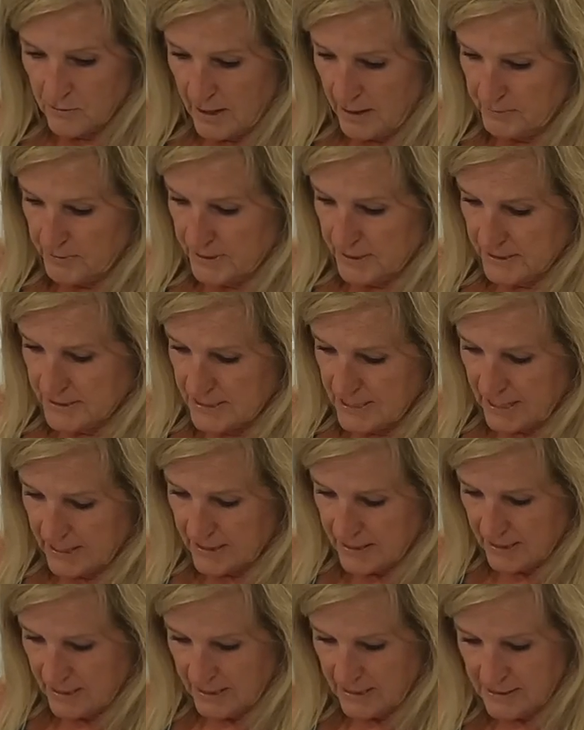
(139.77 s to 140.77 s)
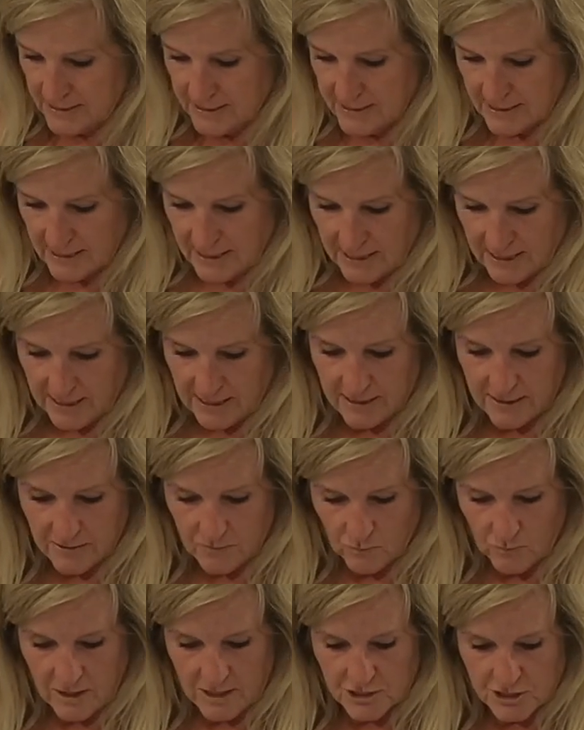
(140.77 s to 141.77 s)
I'm going to take these
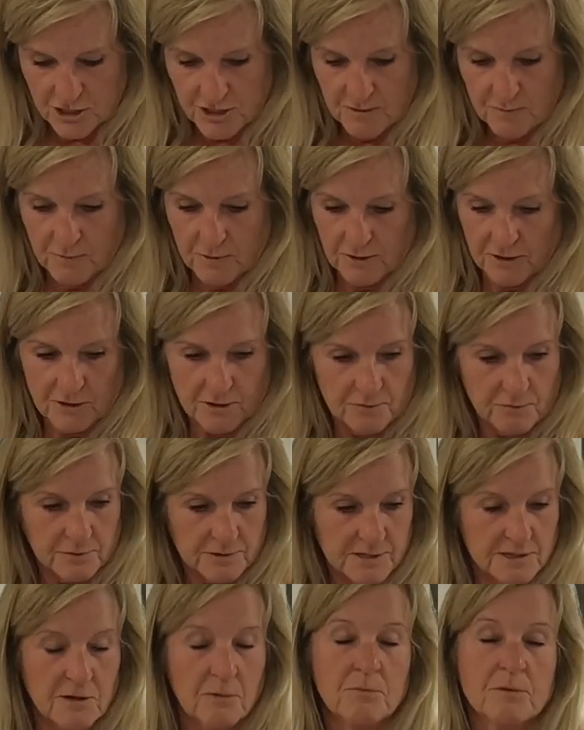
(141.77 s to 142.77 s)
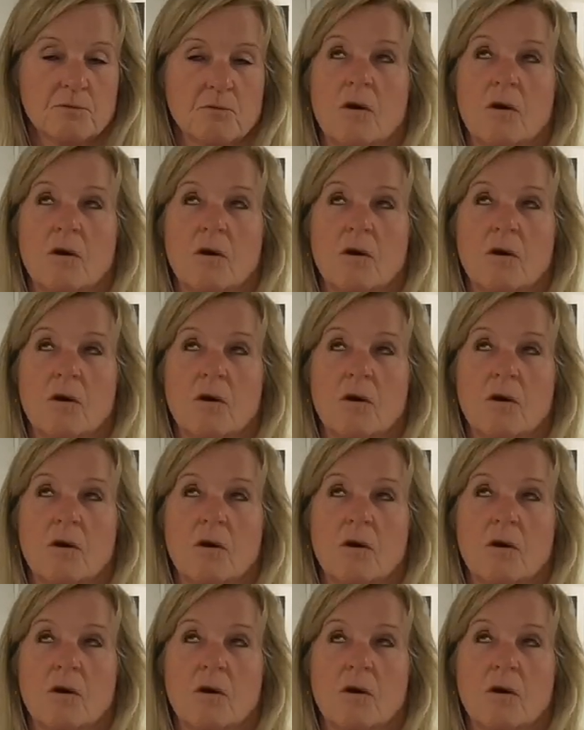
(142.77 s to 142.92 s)
and wash them really good with soap and